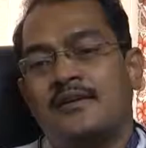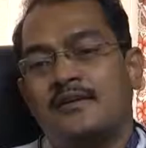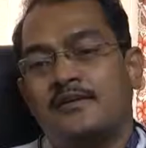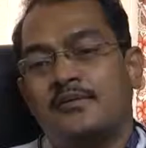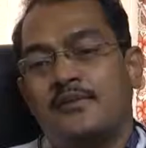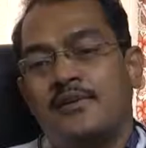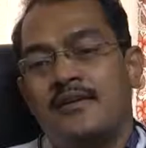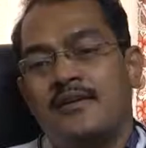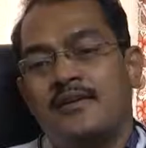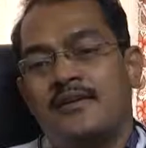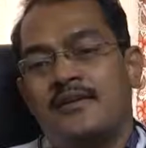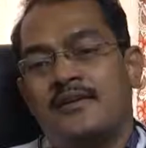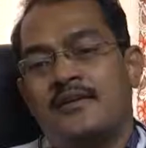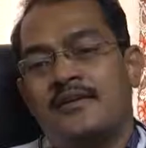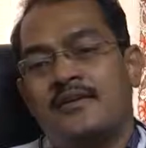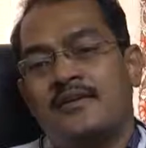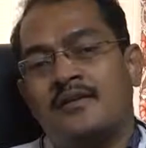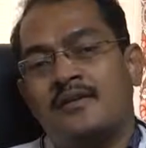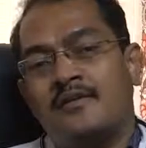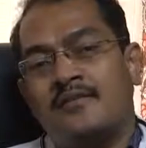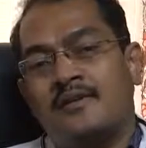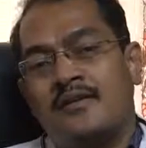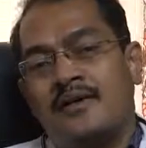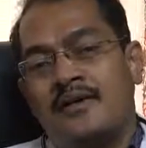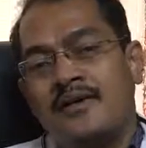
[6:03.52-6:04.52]

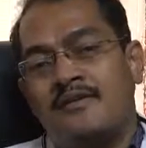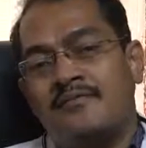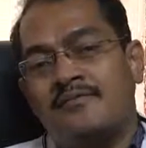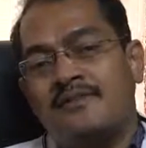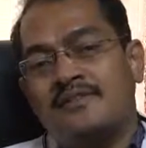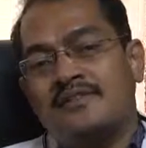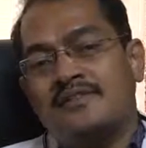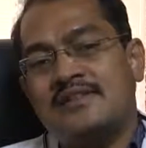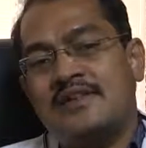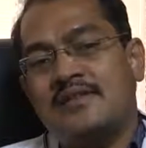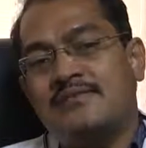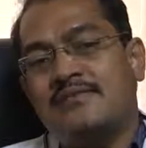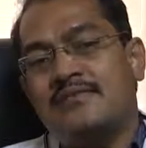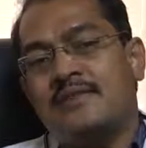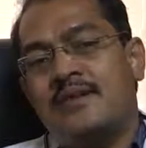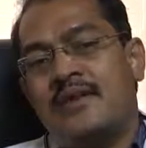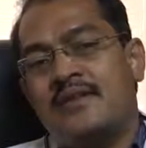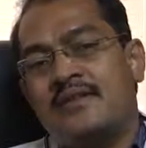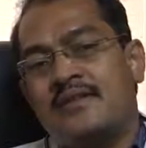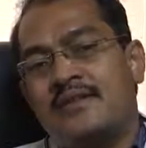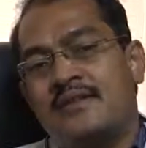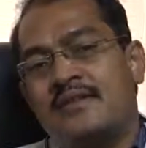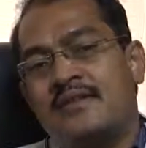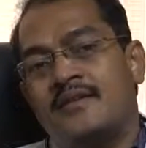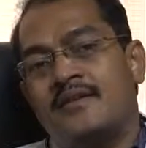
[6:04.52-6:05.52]
your life is
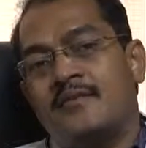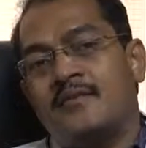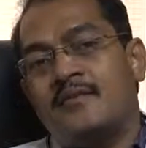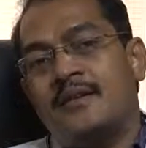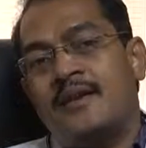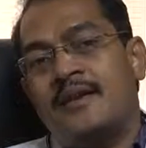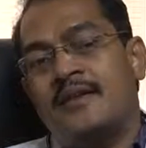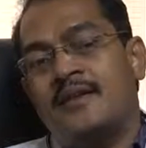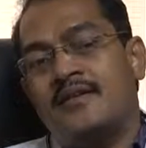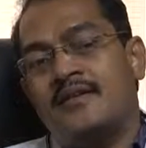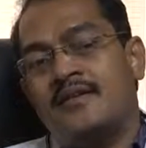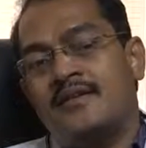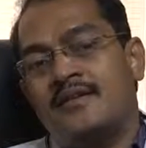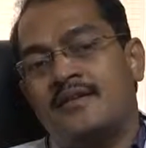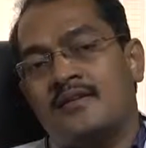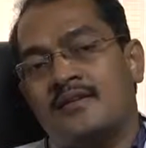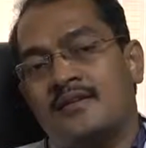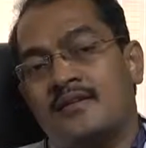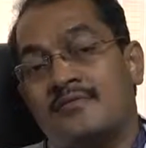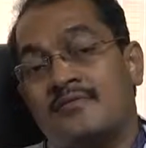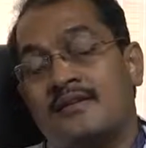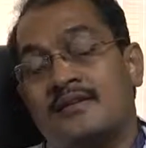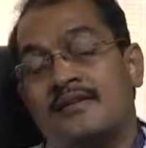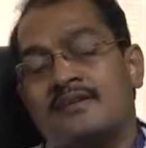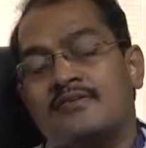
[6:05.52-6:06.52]
safeguarded by
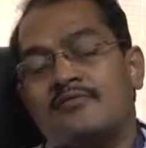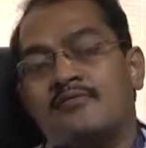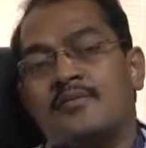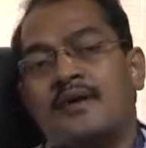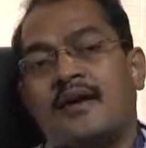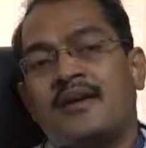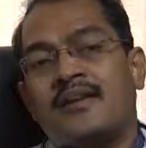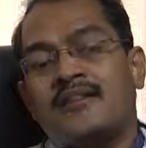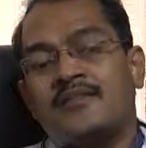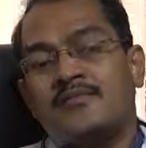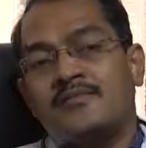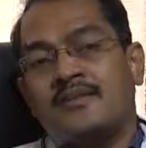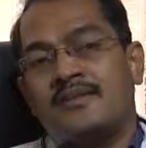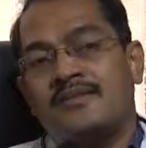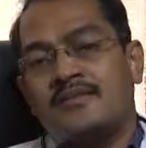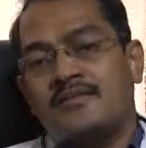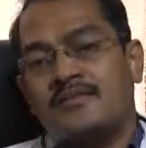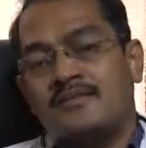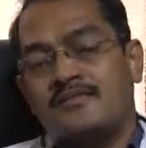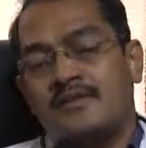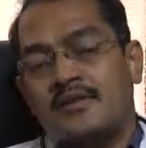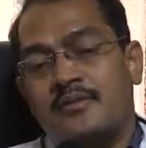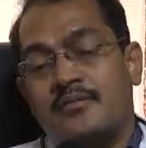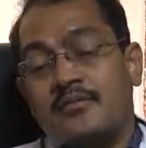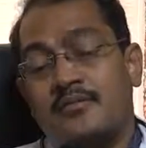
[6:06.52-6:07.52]
an effective management
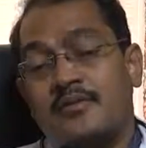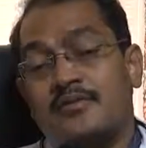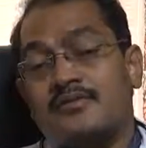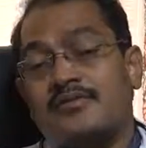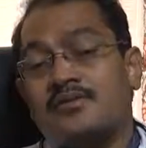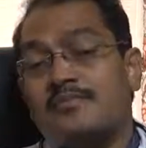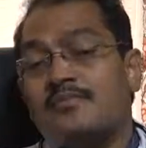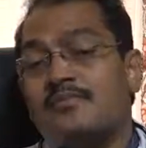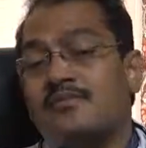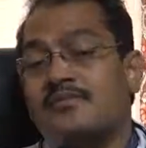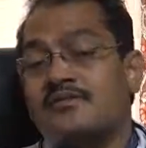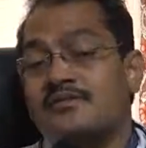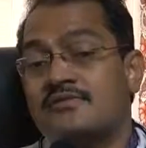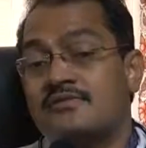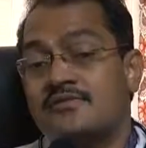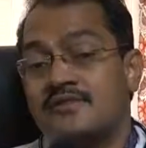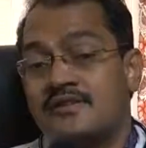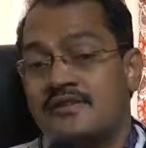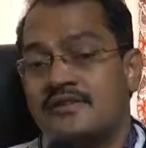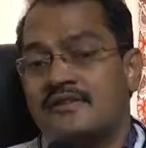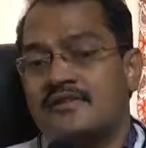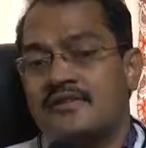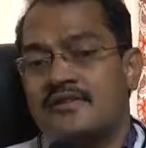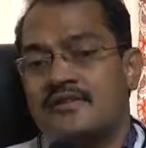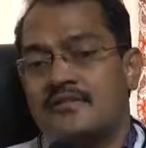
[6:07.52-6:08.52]
of immunosuppressive
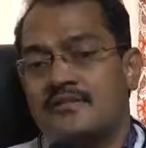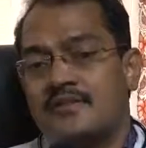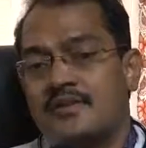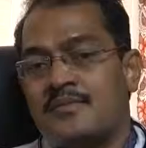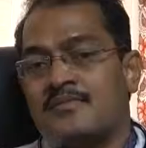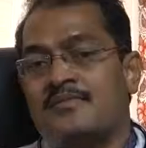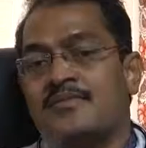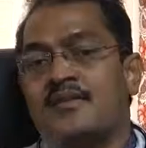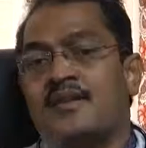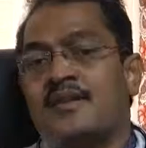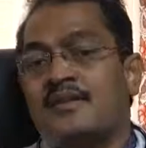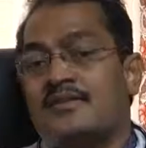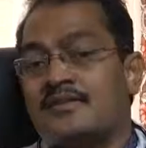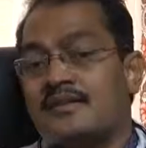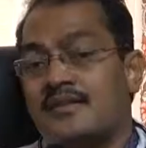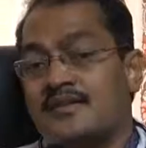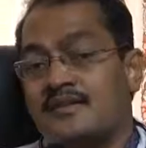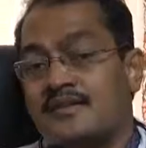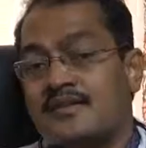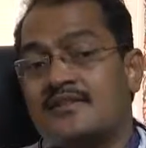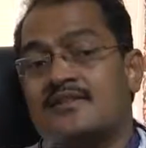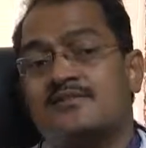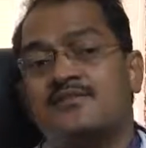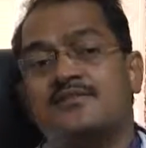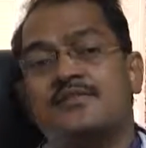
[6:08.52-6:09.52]
drug therapy. The
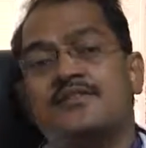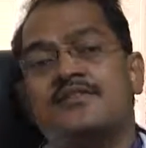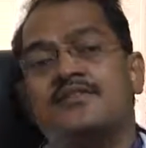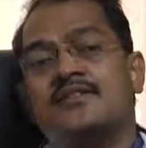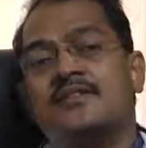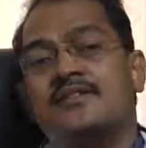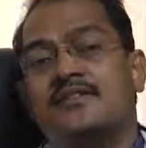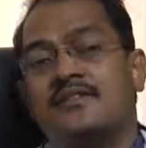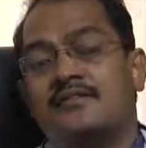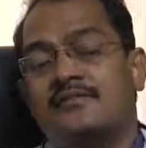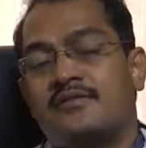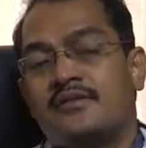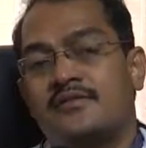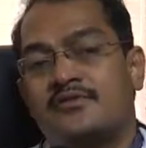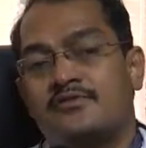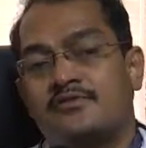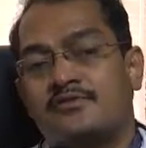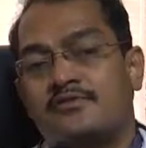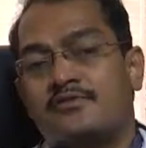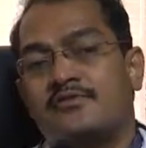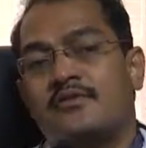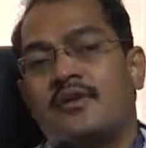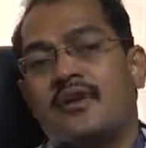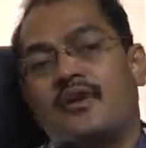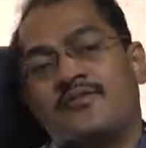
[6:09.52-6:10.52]
drugs which are given to
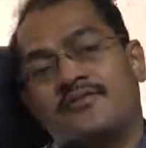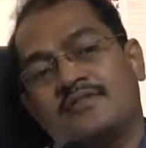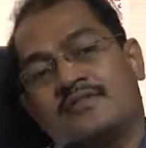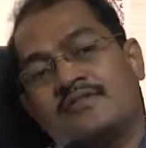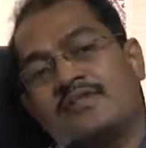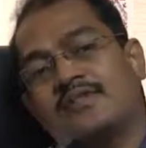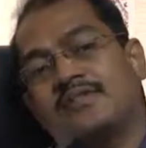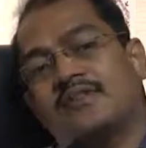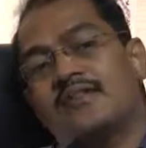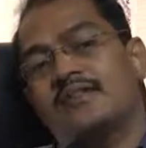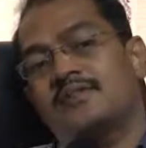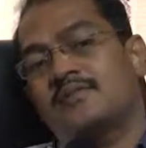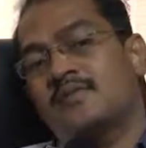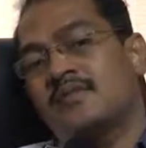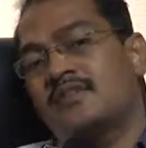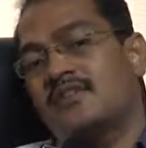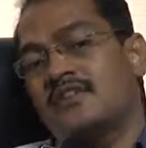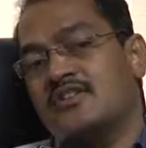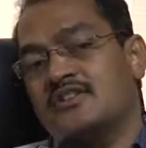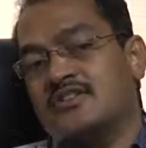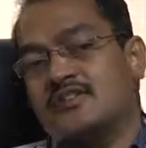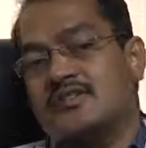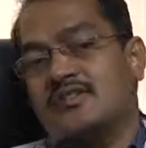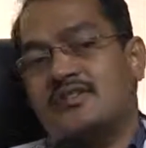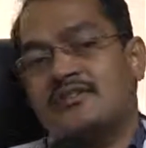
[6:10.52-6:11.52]
you after the
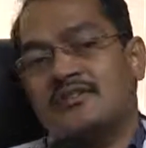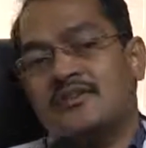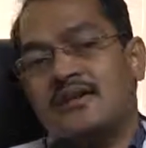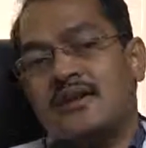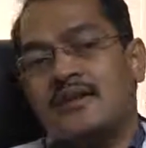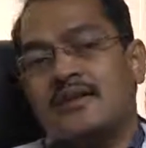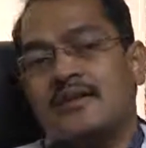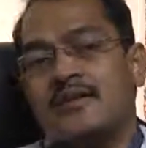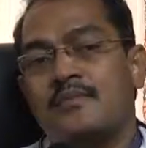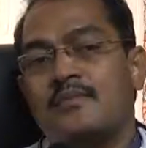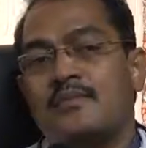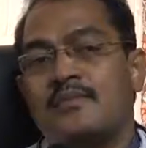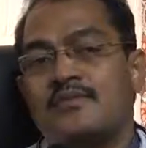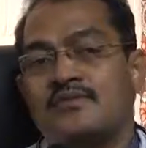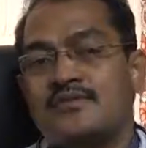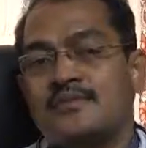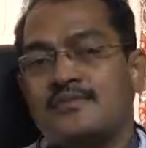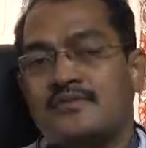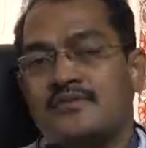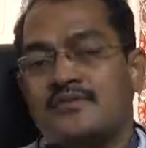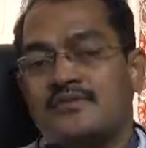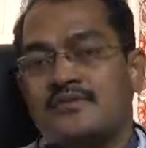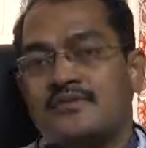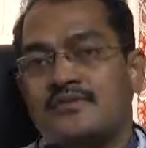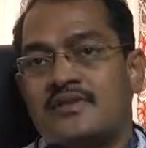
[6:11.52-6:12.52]
transplantation is called
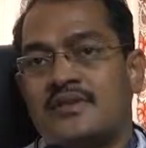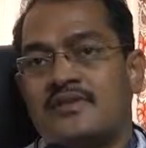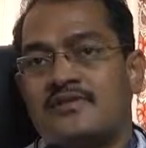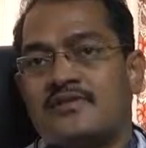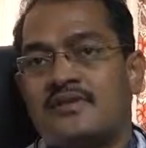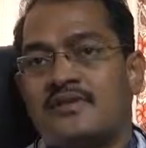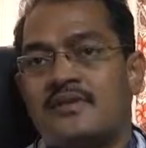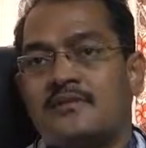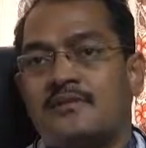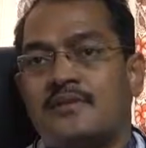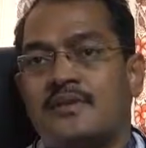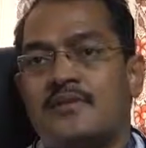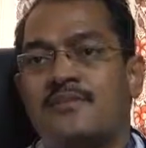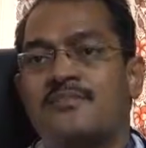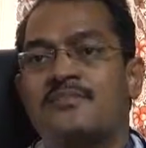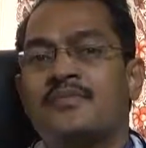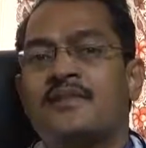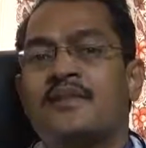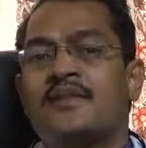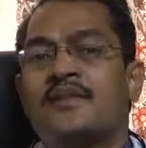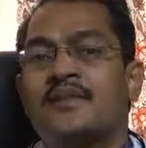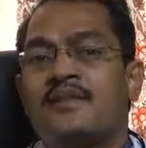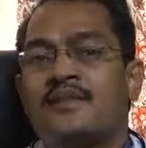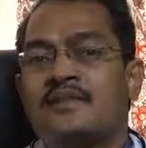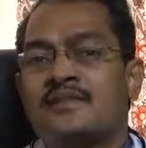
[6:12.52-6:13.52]
immunosuppressive drug therapy.
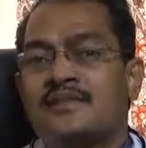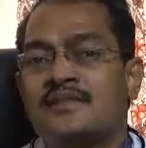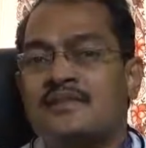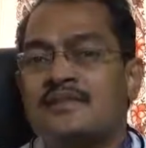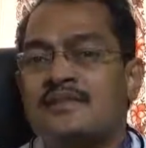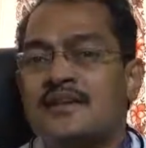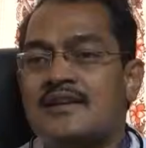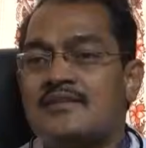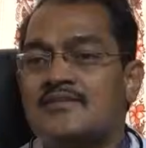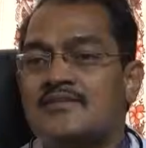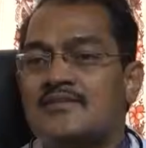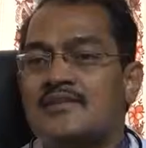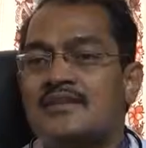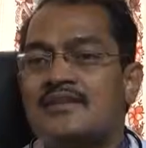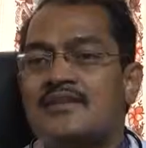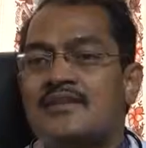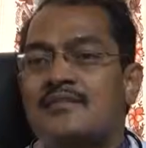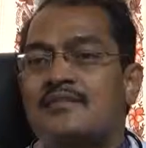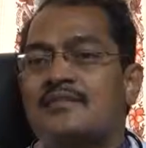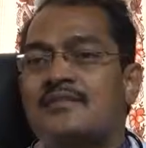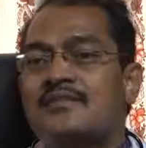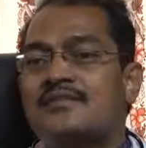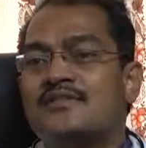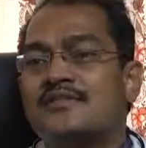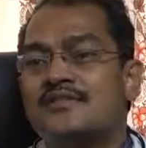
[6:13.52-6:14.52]
This is actually
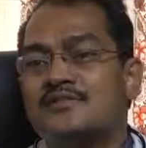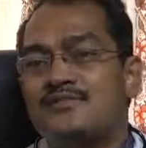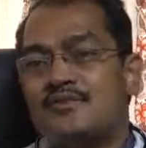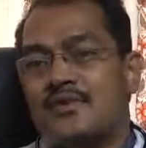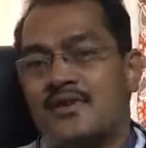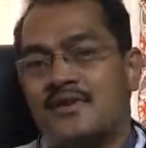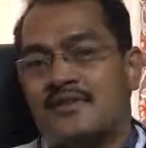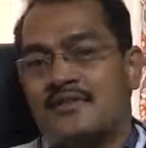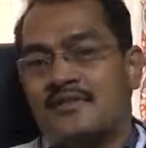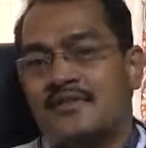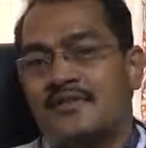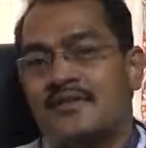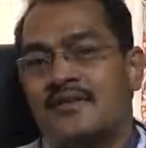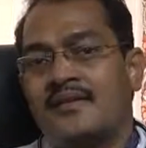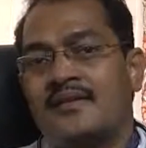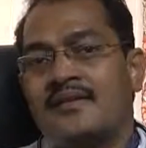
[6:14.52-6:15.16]
double-edged sword.